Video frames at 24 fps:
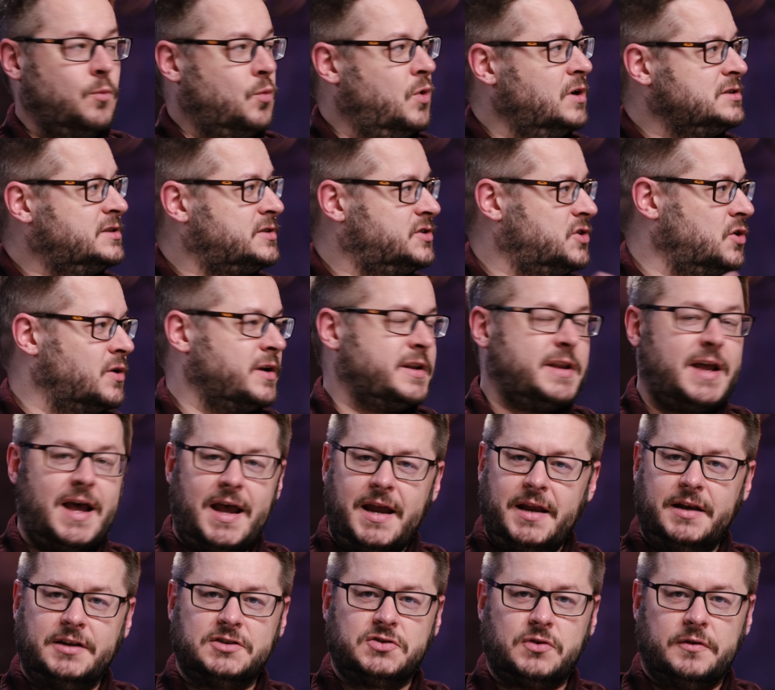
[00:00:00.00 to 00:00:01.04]
once Surah
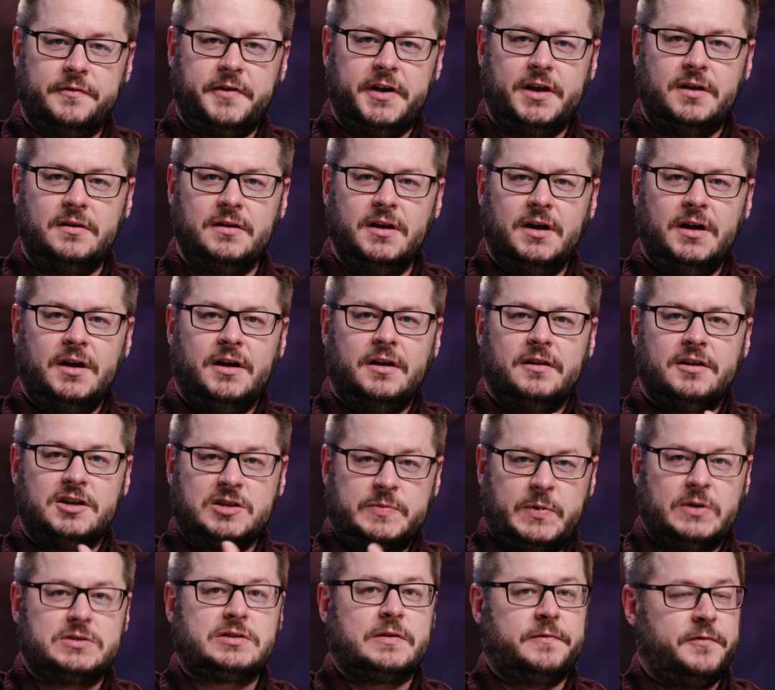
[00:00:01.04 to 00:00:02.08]
9 is revealed,
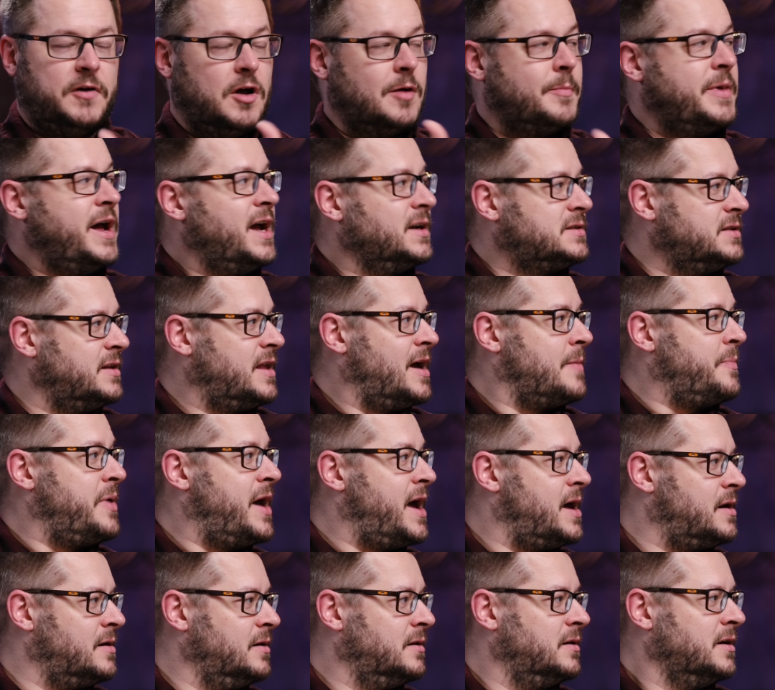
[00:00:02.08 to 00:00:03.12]
they're supposed to fall back to that
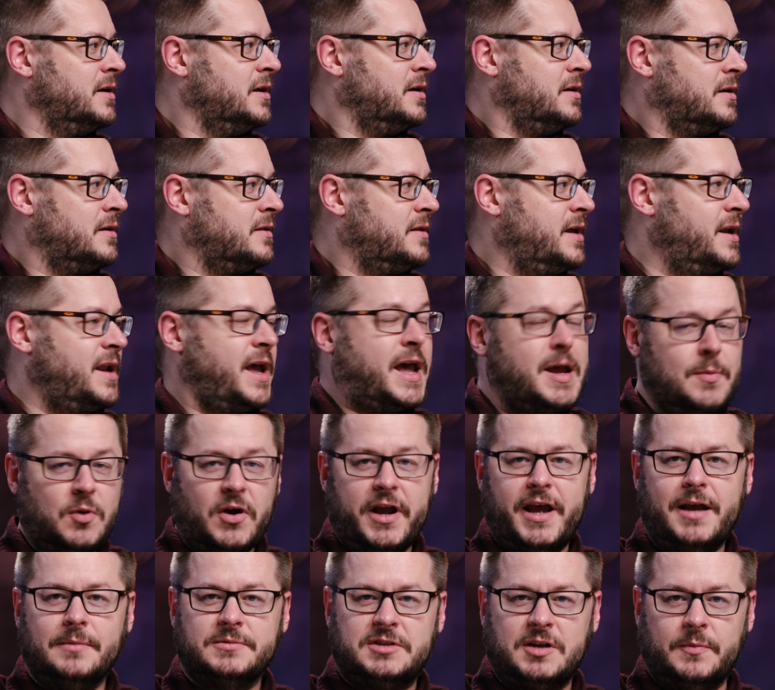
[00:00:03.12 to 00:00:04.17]
pattern that
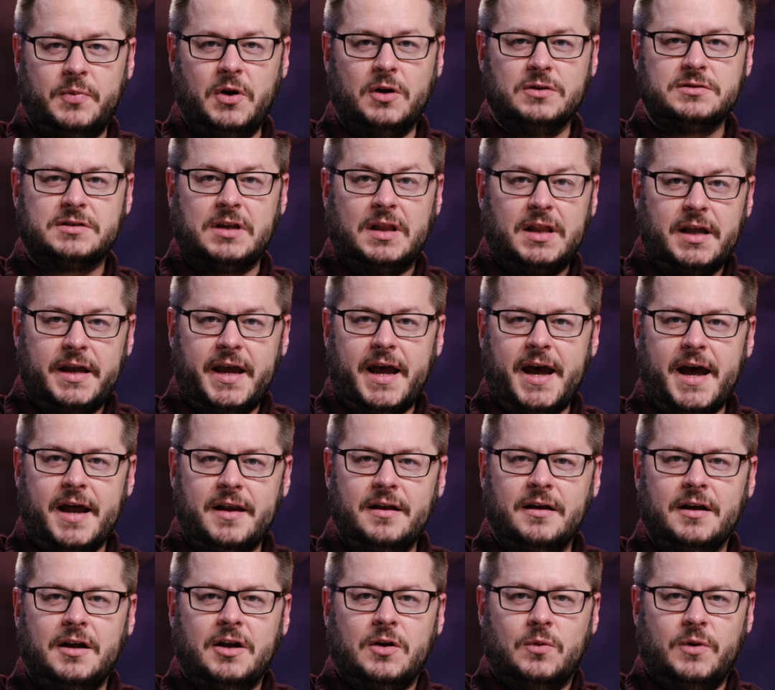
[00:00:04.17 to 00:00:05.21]
Abraham supposedly
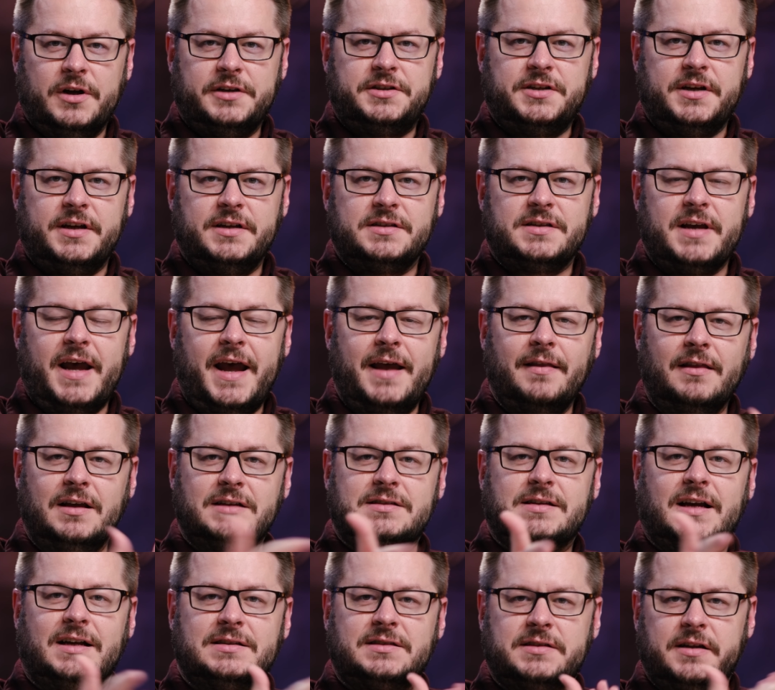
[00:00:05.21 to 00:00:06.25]
had, which is
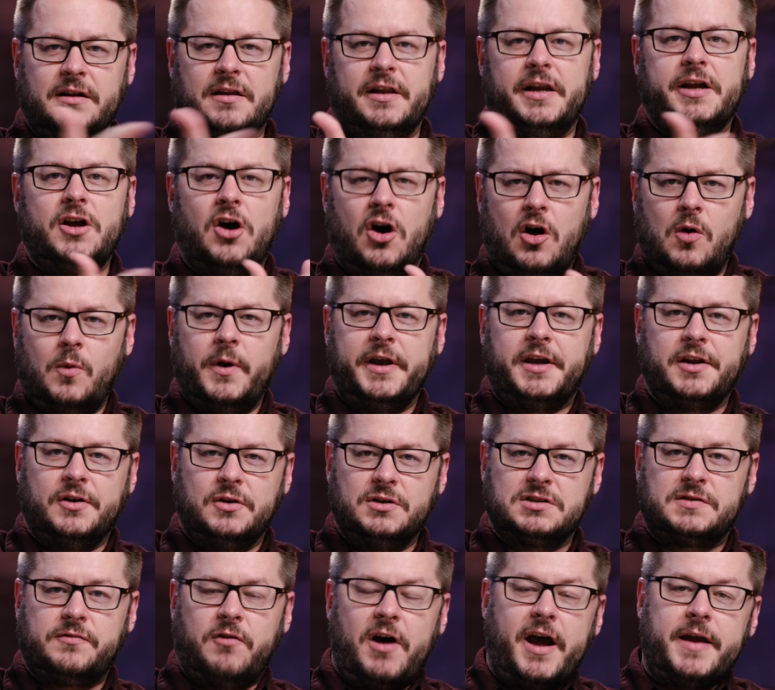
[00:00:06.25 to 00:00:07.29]
endless hostility, all we
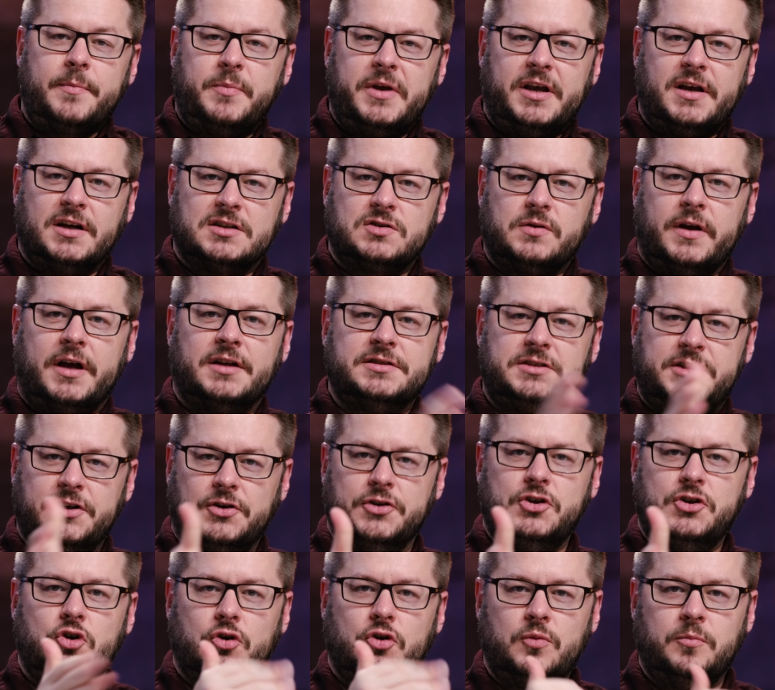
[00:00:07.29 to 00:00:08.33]
can do is fight, because
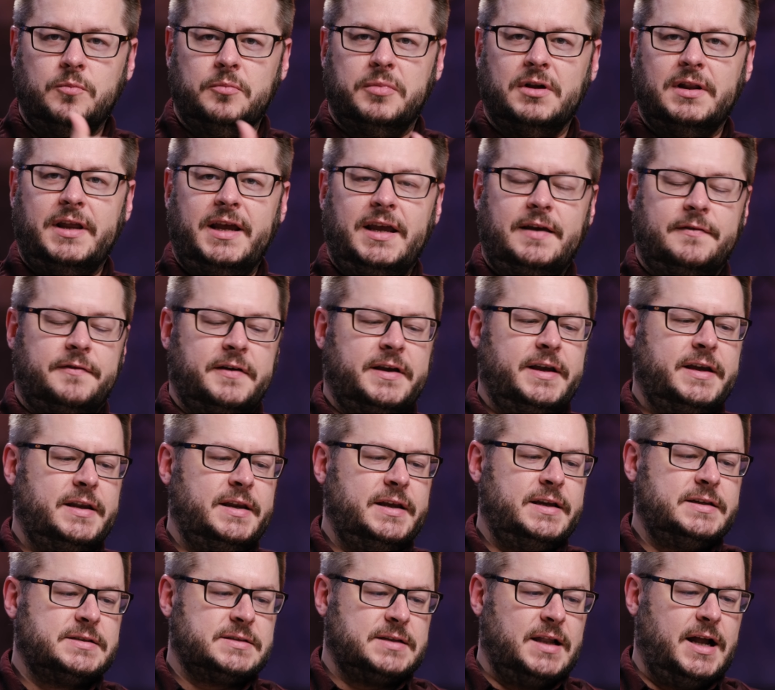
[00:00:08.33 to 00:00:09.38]
until you believe
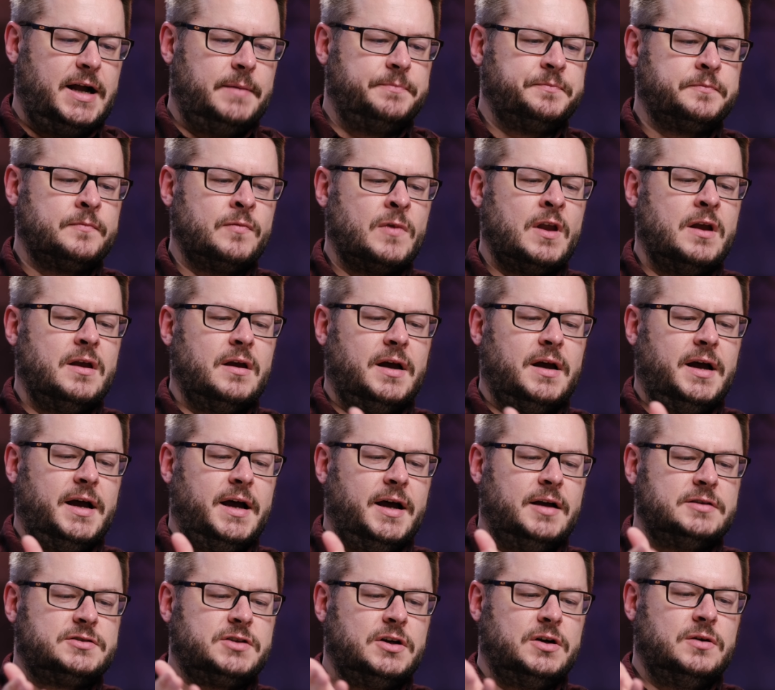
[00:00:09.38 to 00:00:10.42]
in Islam.
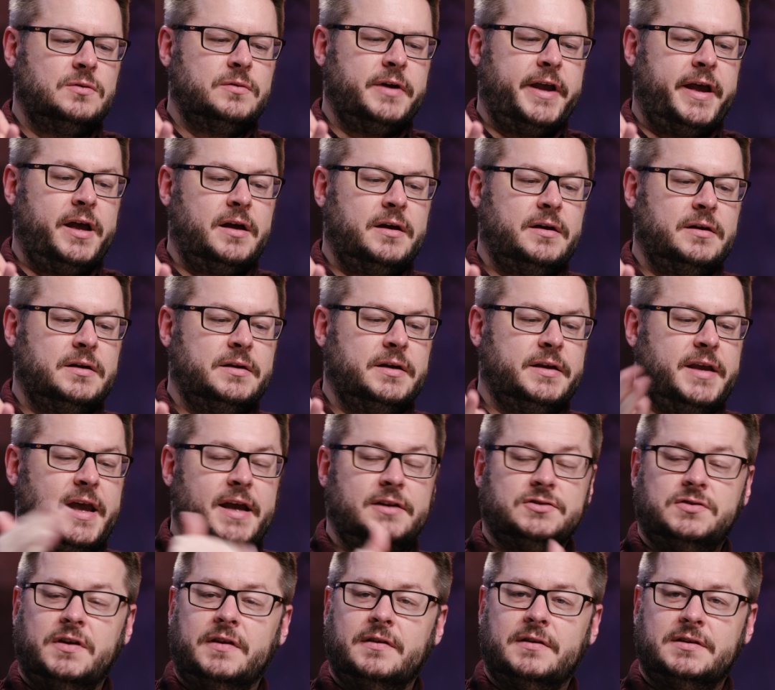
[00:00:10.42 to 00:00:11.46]
Uh, so,
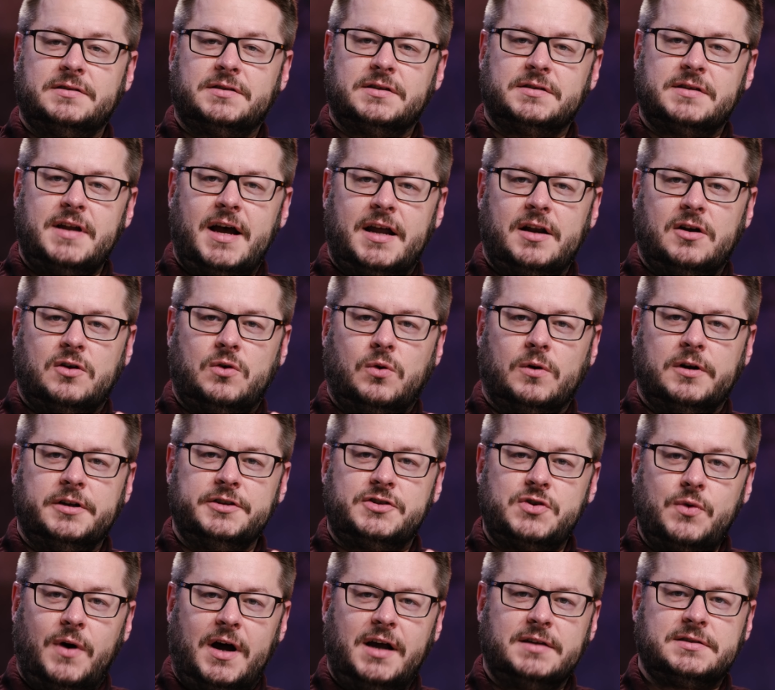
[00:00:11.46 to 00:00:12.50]
again, this is not according
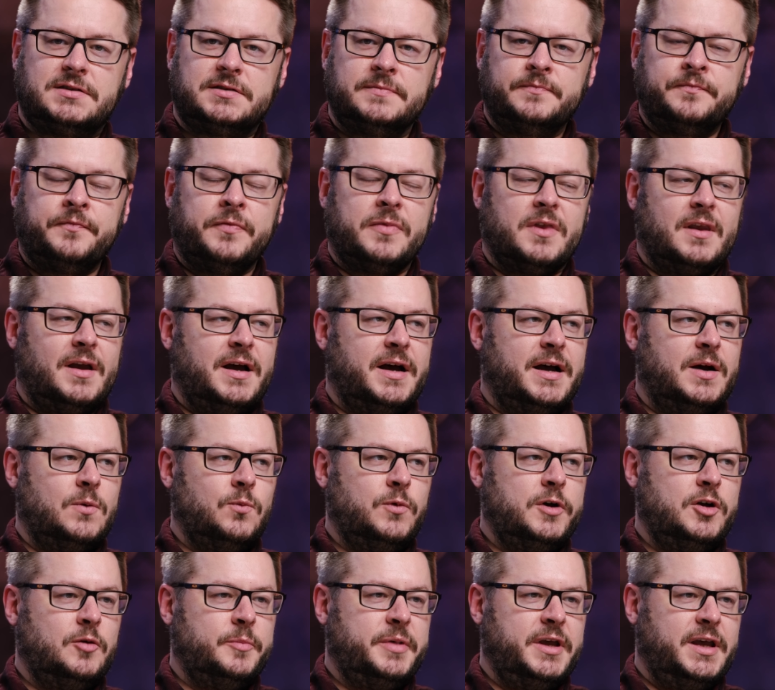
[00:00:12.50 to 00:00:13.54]
to us. Uh,
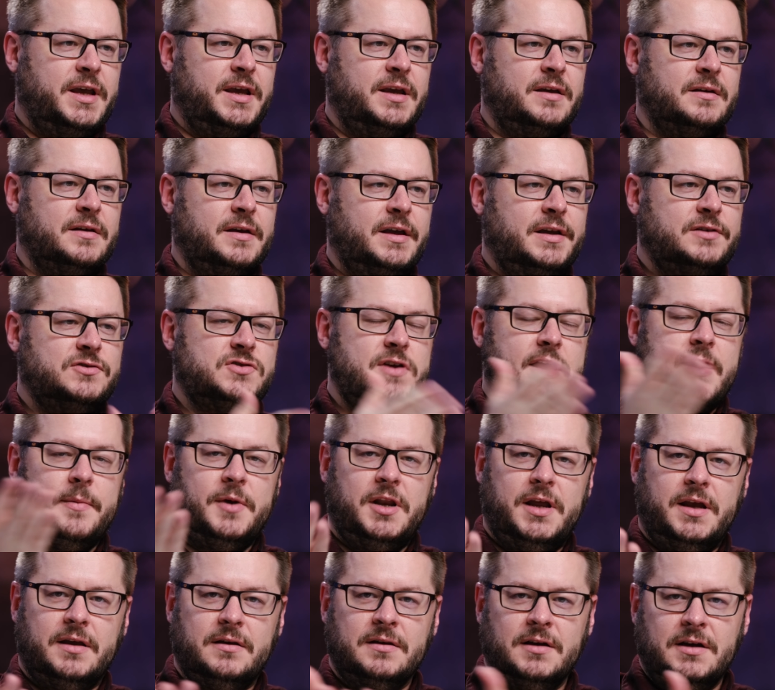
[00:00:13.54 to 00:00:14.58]
we'll be
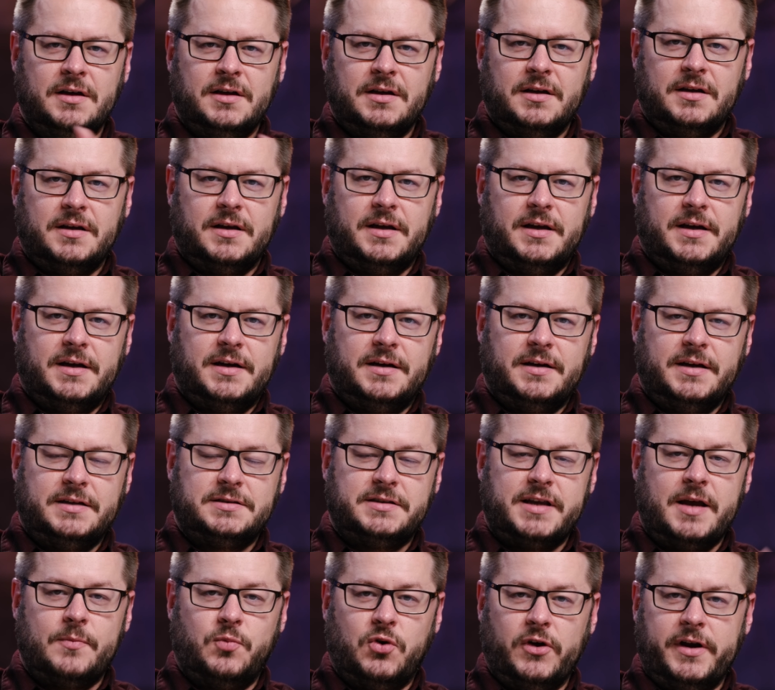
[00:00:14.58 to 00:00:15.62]
examining, uh,
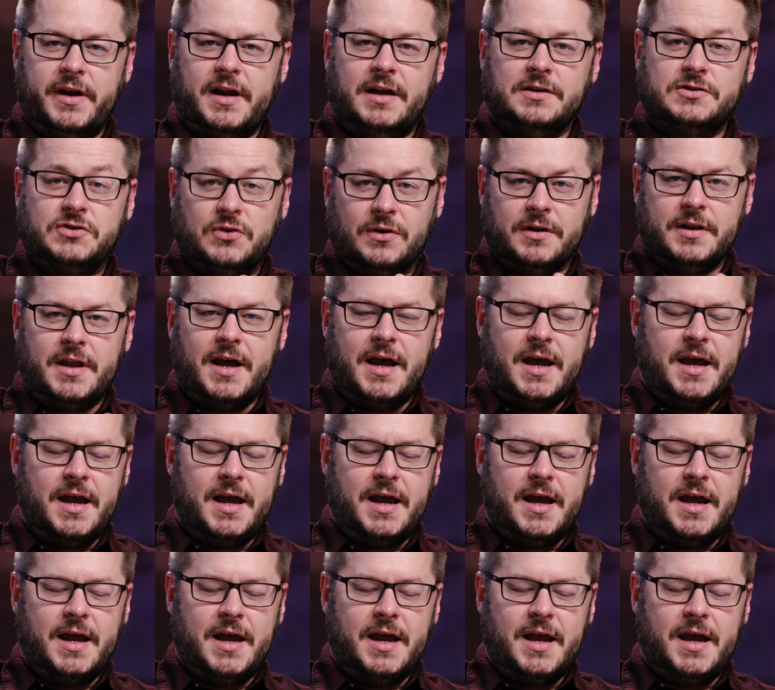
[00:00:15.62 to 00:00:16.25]
as Sam pointed out, Surah